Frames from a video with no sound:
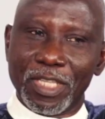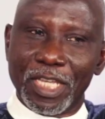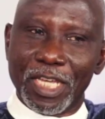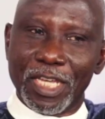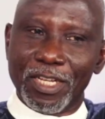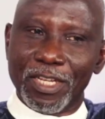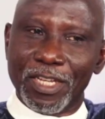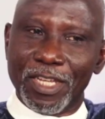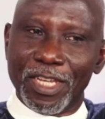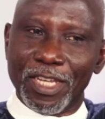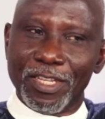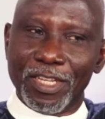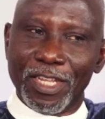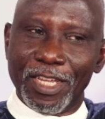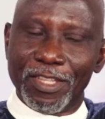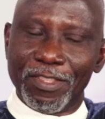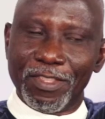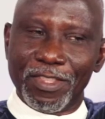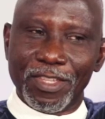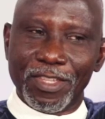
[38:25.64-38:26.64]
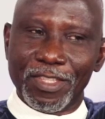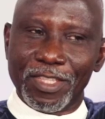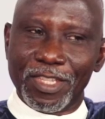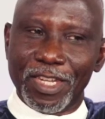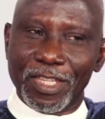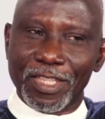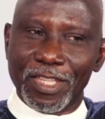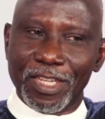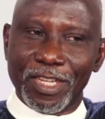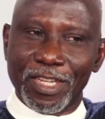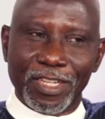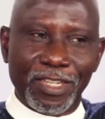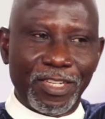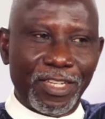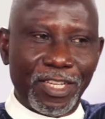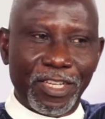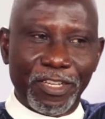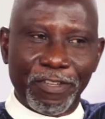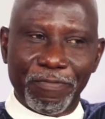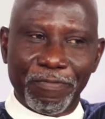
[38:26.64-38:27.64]
and things like that,
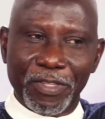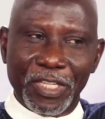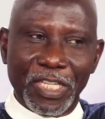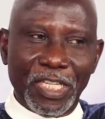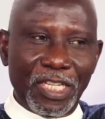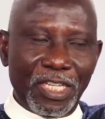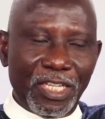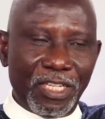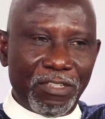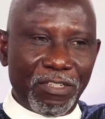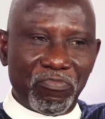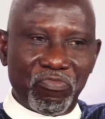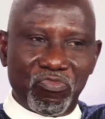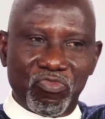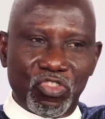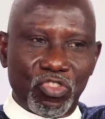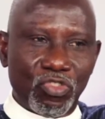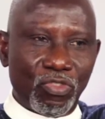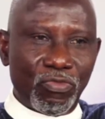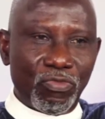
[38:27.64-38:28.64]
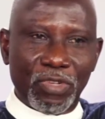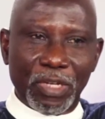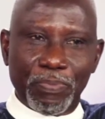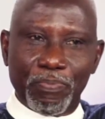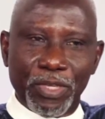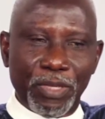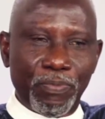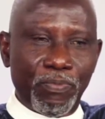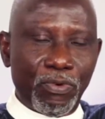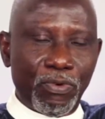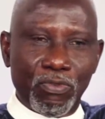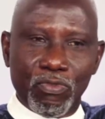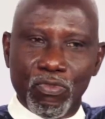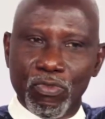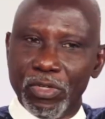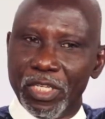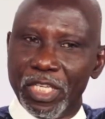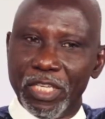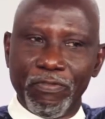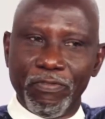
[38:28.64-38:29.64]
and people
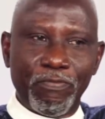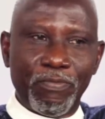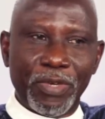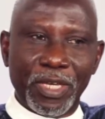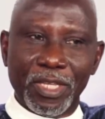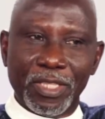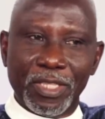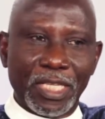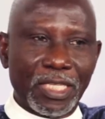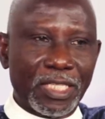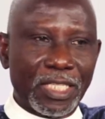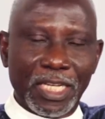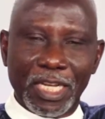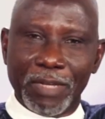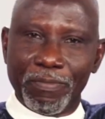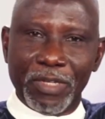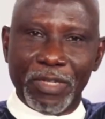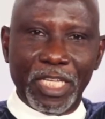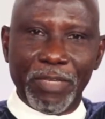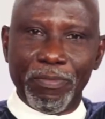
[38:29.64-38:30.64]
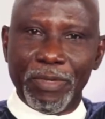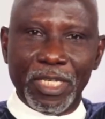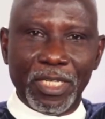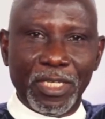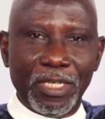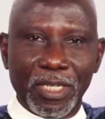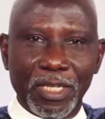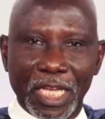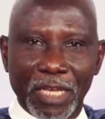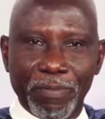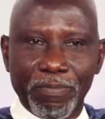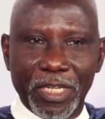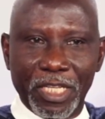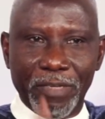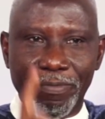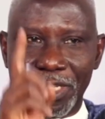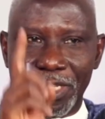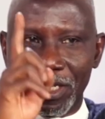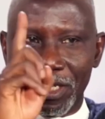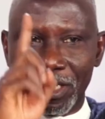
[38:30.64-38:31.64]
who give birth and said, I'm
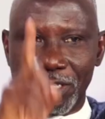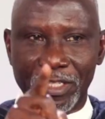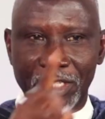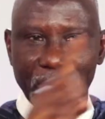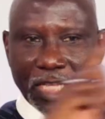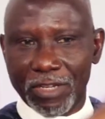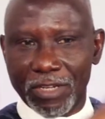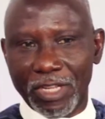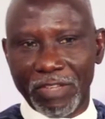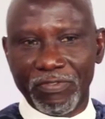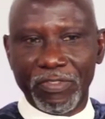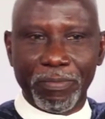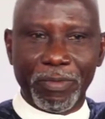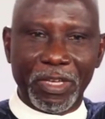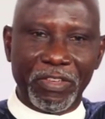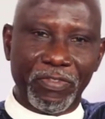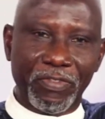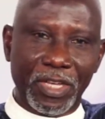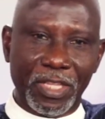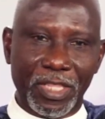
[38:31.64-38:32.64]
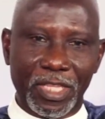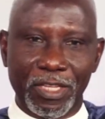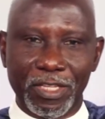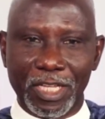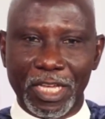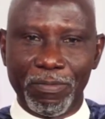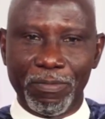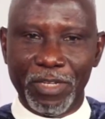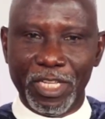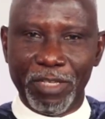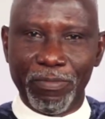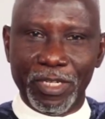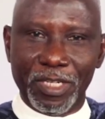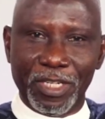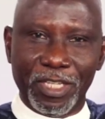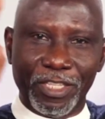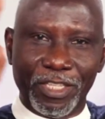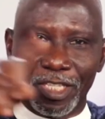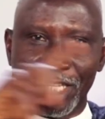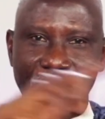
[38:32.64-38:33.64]
naming this child after my father. I'm naming
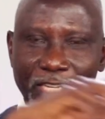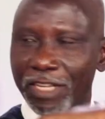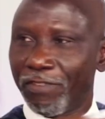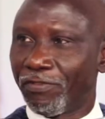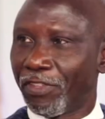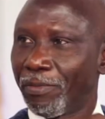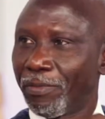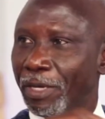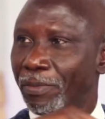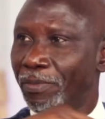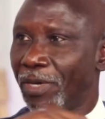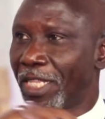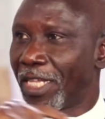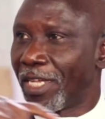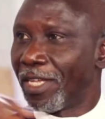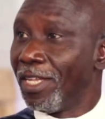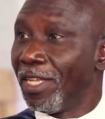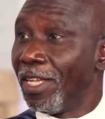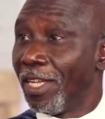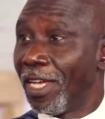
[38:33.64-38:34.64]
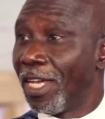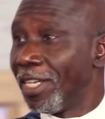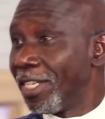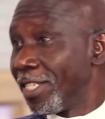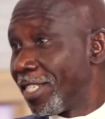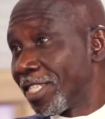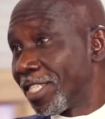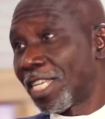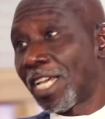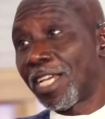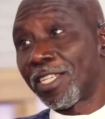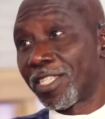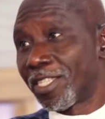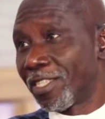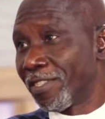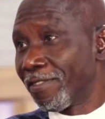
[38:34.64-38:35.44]
this child after my mother, and it is us.